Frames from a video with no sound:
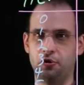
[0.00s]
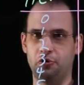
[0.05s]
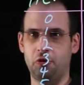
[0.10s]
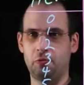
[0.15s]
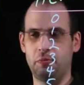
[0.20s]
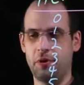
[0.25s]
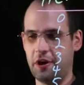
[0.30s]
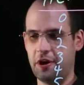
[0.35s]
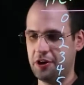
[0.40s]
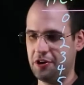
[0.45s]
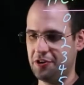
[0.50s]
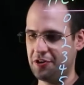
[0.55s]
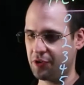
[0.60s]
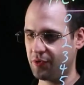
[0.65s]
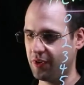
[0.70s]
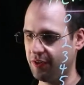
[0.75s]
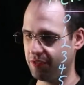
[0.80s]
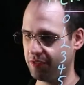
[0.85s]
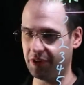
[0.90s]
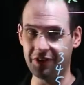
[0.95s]
there's our binary
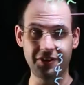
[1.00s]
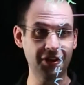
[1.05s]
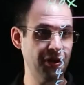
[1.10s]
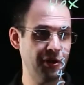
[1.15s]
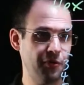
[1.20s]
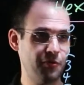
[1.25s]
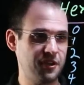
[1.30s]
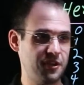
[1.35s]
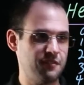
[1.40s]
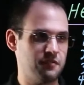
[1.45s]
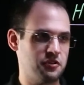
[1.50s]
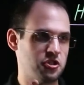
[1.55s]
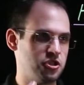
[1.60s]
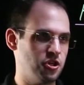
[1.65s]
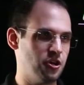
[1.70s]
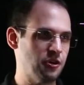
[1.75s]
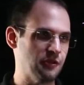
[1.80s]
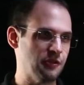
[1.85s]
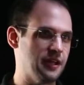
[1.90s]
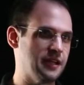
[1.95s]
equivalent. When you have a
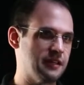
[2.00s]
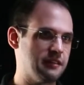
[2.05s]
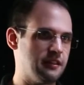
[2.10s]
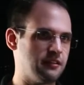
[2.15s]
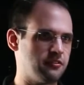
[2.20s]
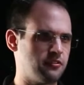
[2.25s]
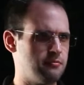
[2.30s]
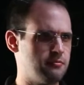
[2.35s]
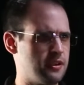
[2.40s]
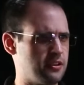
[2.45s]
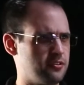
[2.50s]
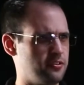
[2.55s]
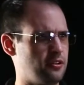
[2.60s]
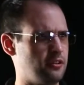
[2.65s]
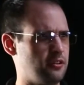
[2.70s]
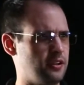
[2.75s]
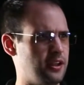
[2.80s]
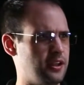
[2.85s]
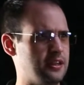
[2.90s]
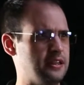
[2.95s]
chart like this, it makes
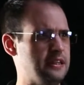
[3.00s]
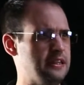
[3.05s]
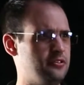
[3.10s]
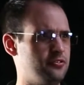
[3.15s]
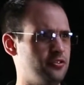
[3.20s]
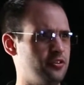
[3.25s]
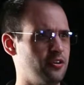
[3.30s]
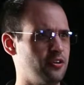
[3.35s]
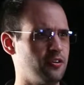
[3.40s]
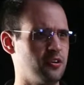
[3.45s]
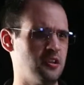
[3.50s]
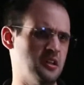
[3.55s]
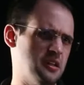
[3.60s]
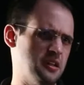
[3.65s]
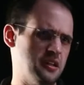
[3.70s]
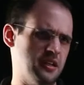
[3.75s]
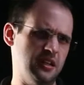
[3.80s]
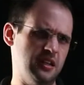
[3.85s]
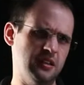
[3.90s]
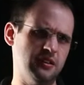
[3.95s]
it a lot easier.
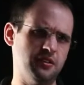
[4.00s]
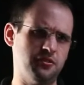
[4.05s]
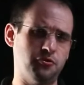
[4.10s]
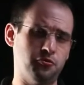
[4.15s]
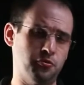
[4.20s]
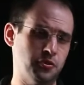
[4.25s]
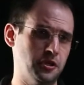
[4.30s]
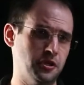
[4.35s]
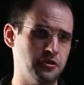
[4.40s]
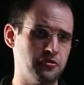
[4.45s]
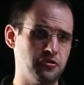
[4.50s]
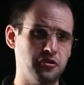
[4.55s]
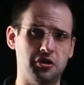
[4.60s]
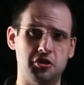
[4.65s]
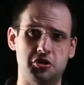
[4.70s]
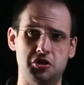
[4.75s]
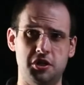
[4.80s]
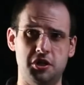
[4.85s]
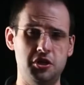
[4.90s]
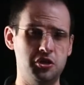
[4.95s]
And this really isn't
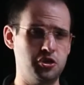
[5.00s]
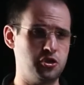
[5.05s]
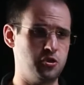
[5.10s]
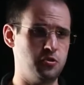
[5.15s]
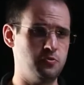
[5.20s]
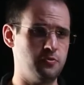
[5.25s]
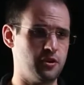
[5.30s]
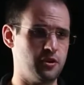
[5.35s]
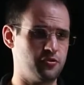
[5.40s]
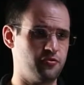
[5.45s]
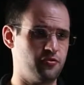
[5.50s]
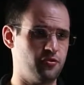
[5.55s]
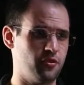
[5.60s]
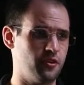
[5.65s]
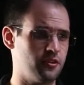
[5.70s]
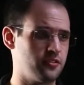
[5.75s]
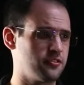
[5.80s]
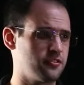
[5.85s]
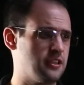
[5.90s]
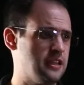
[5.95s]
going to change too much
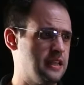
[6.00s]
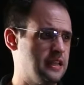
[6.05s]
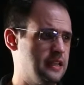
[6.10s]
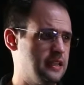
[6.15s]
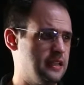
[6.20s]
for us.